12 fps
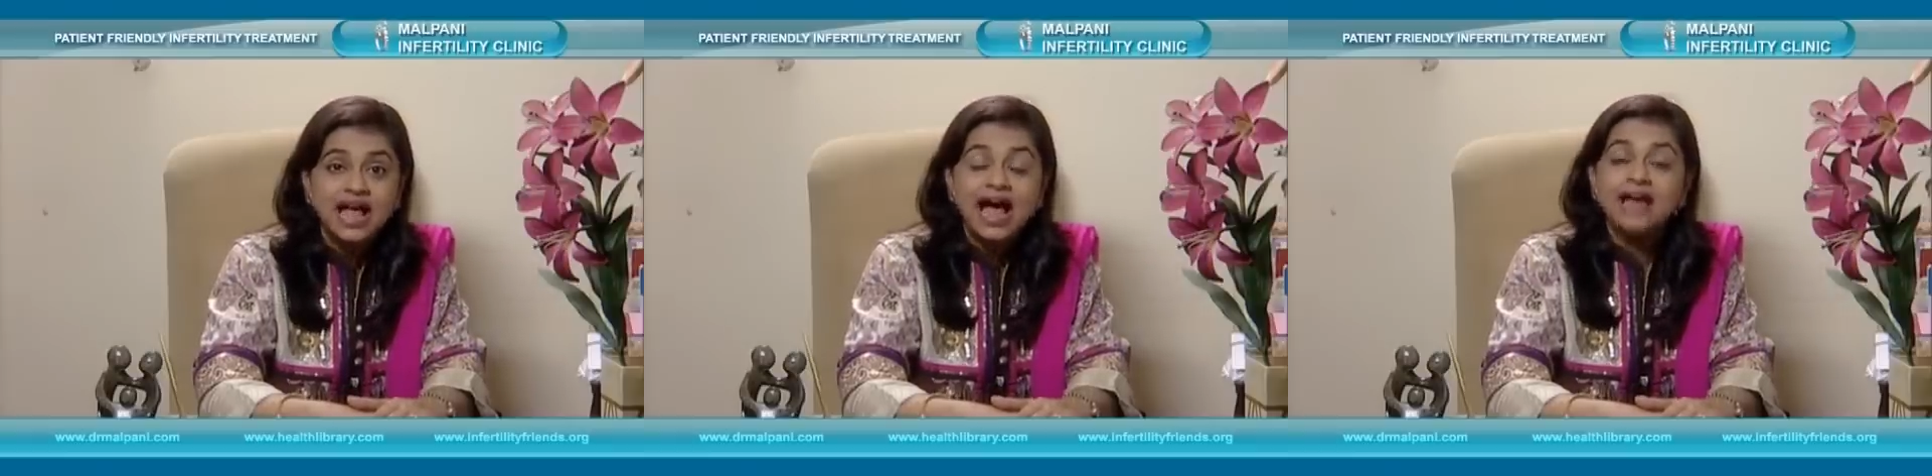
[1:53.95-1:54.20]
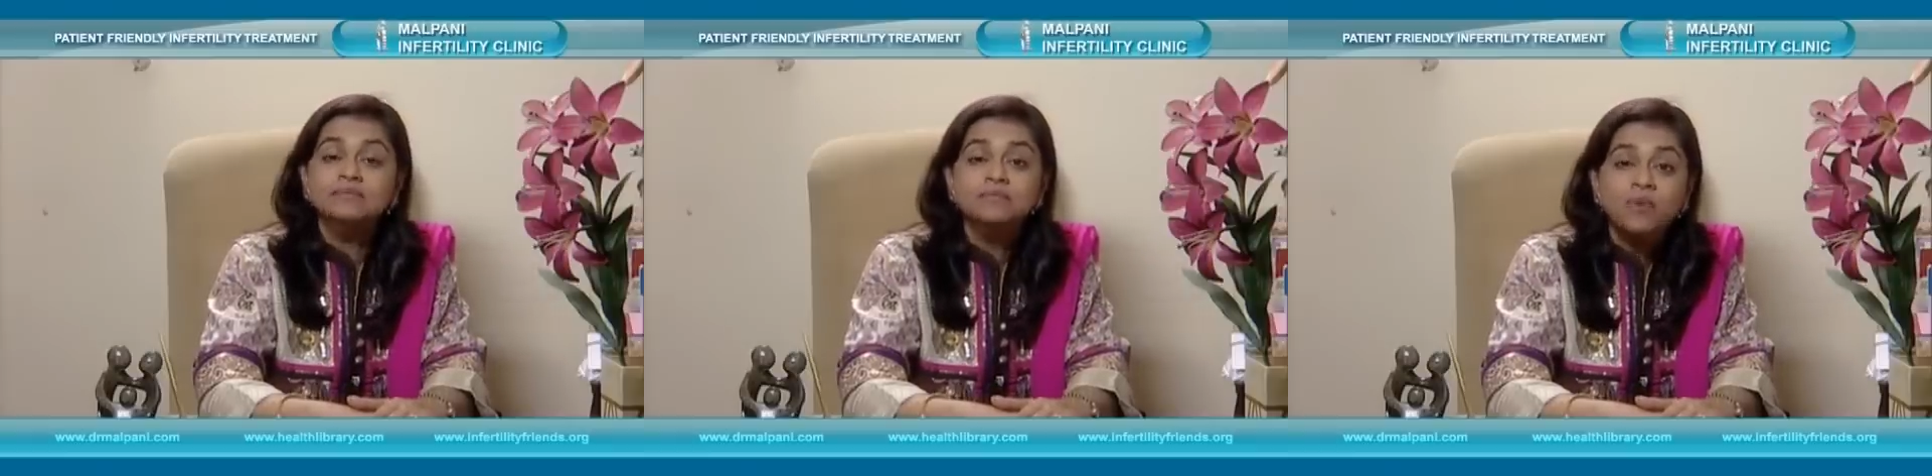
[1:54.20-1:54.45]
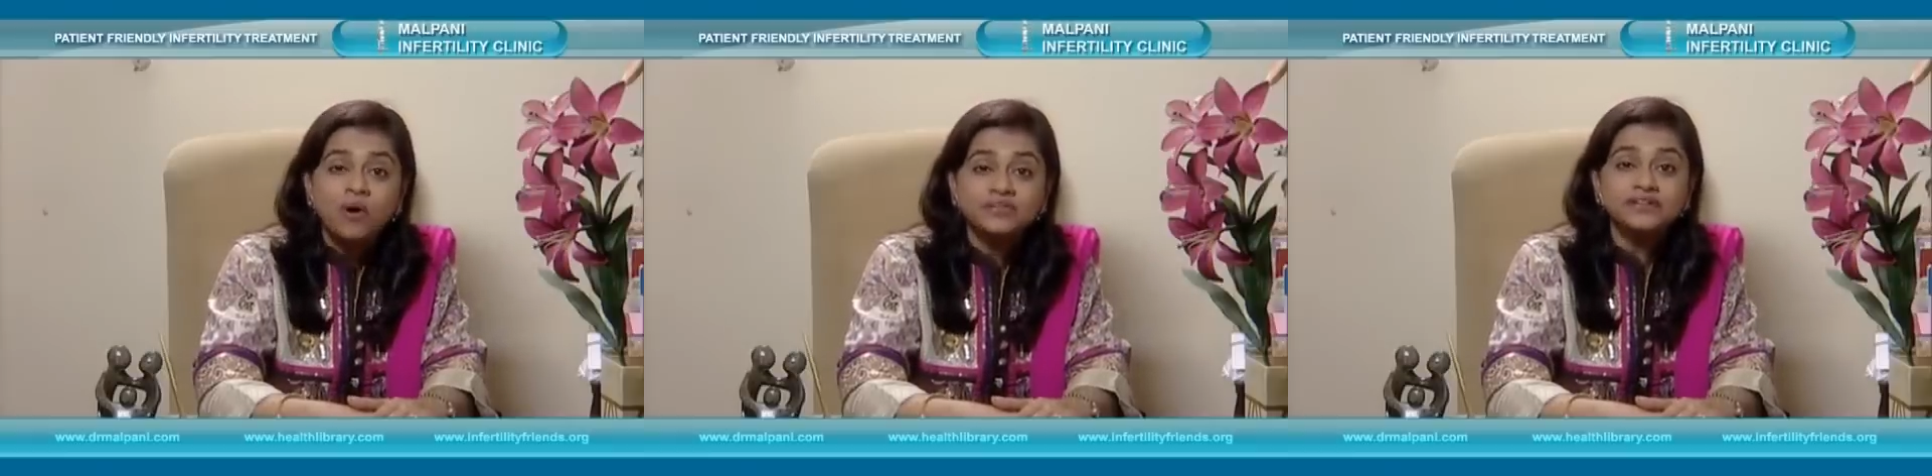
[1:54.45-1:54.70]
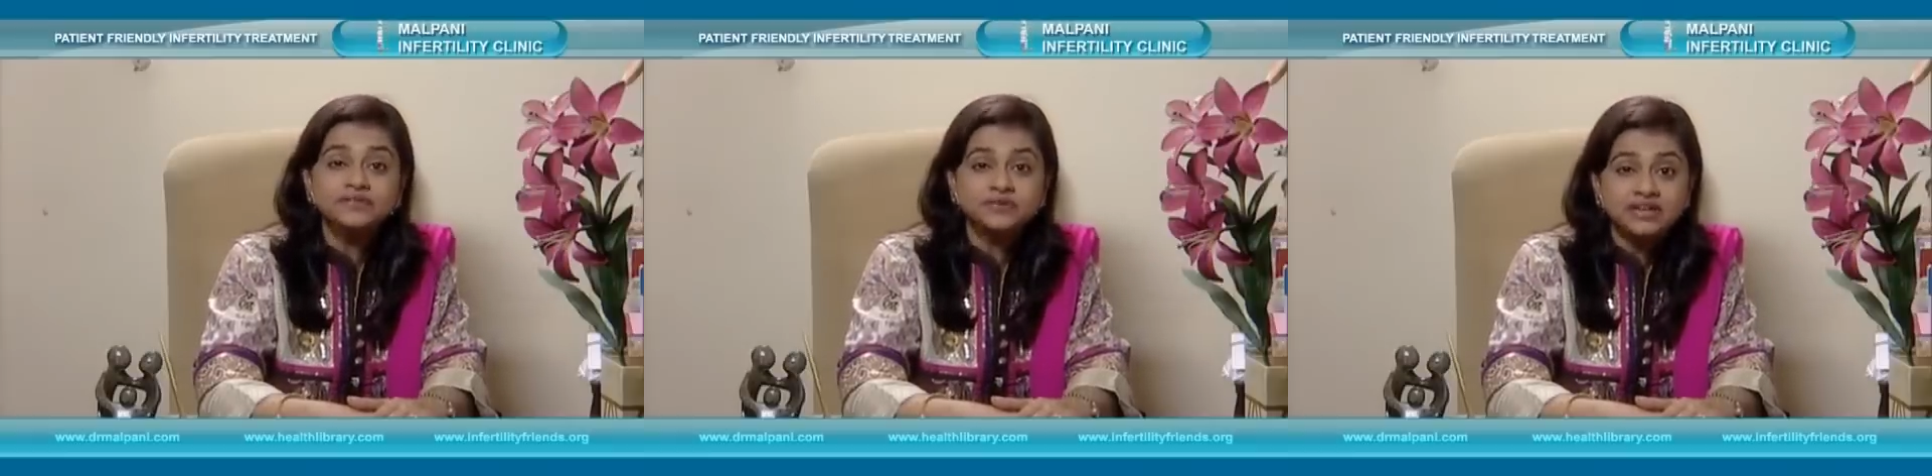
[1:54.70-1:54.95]
and more
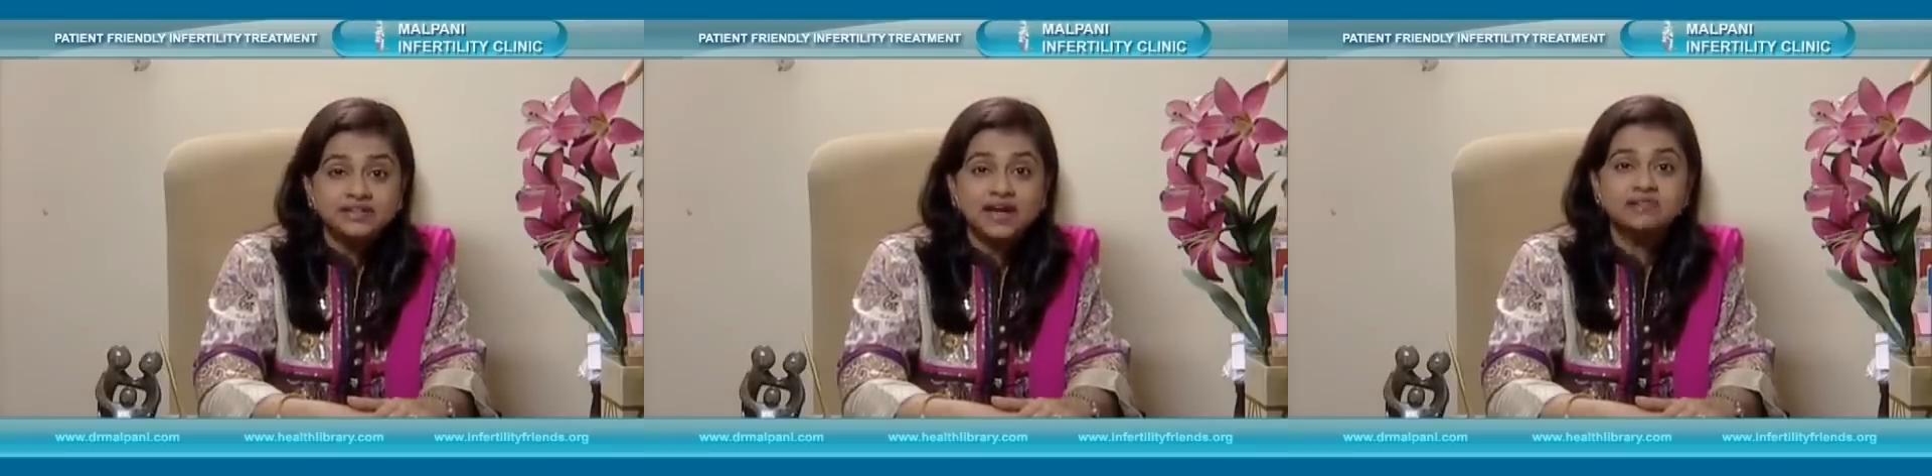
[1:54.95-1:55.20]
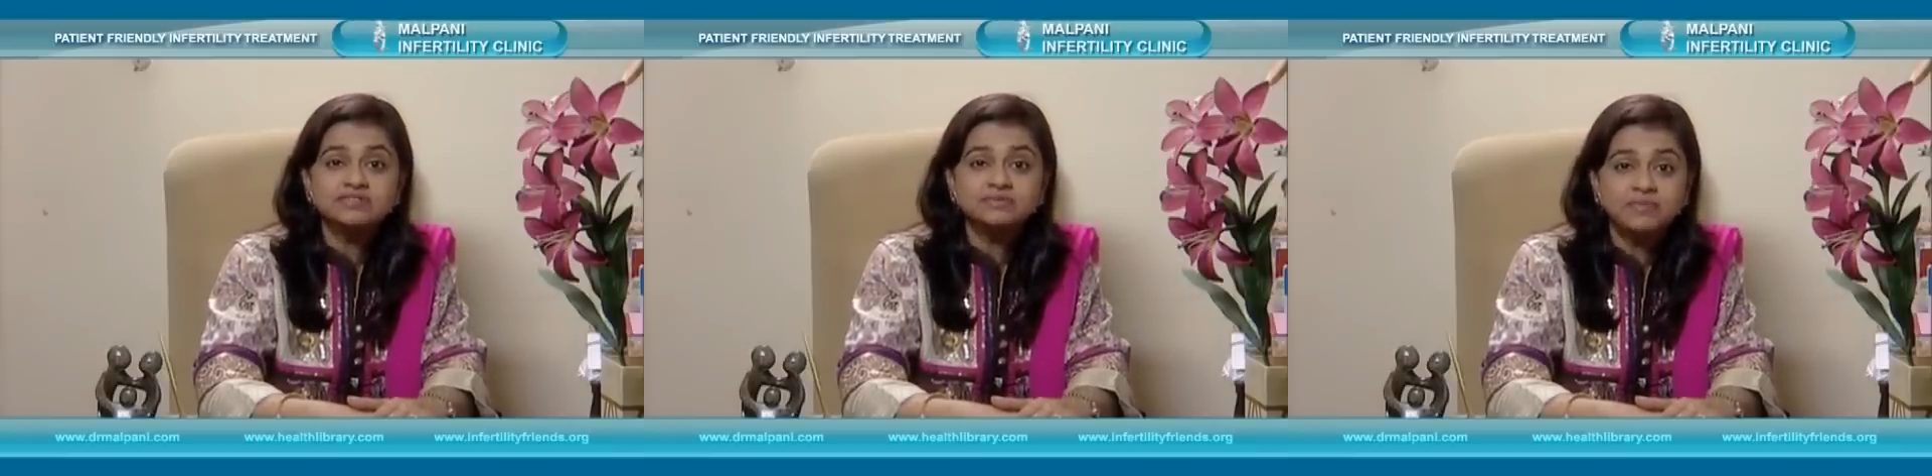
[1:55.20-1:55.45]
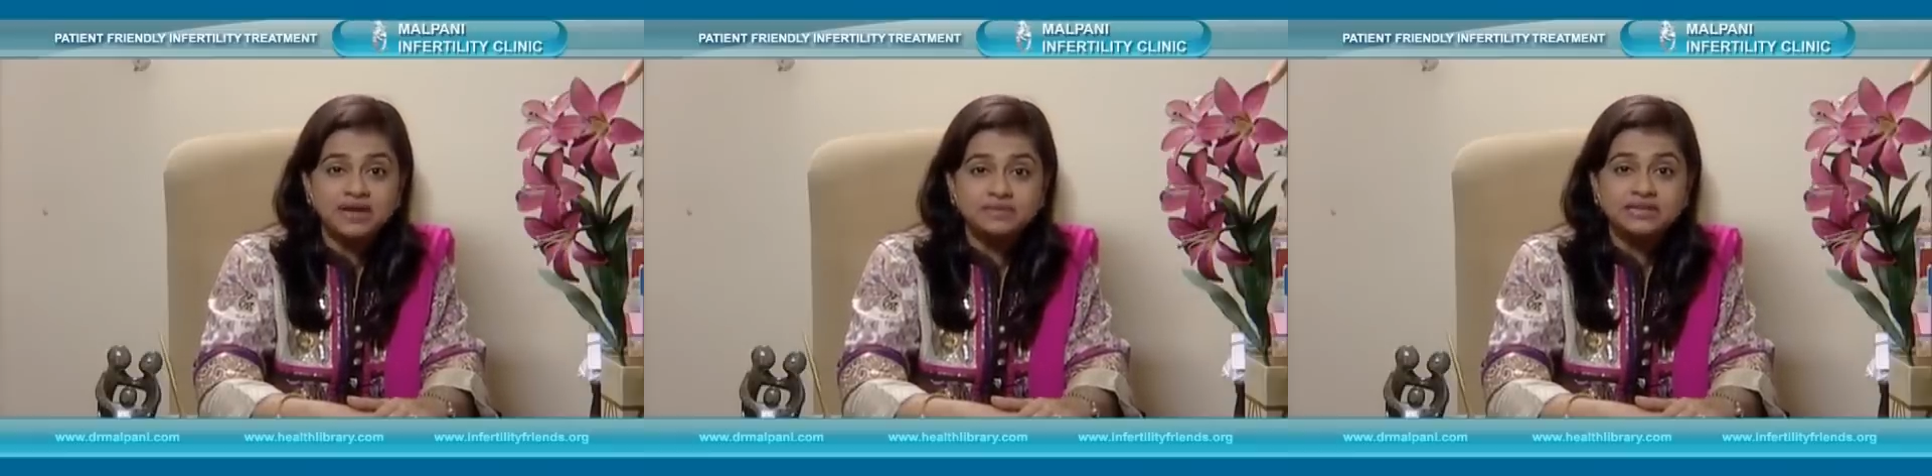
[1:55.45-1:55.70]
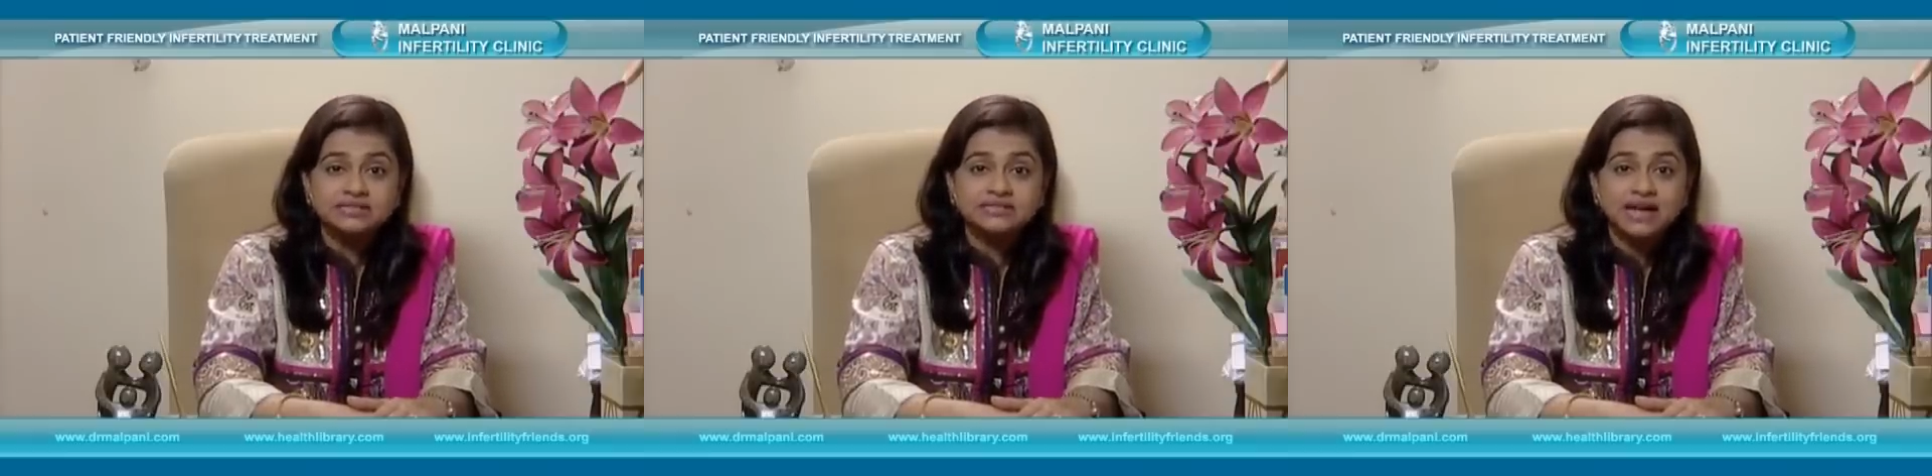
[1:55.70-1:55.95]
than 3,000
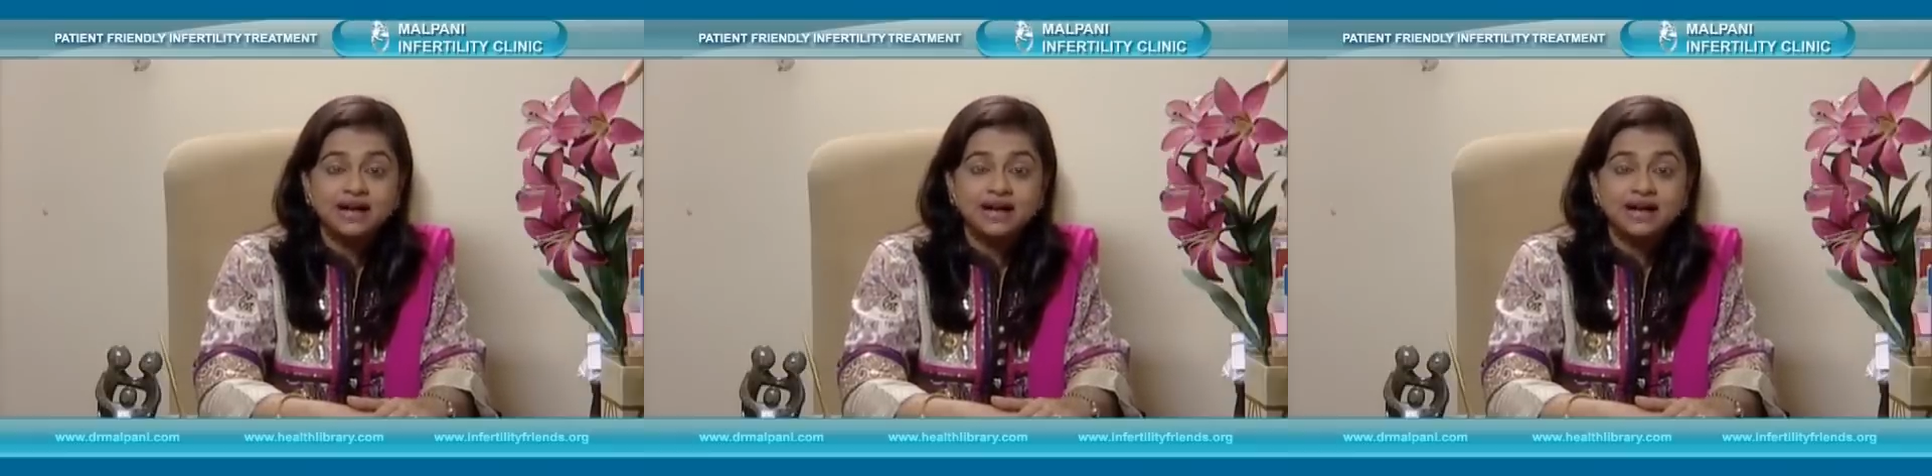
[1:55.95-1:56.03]
babies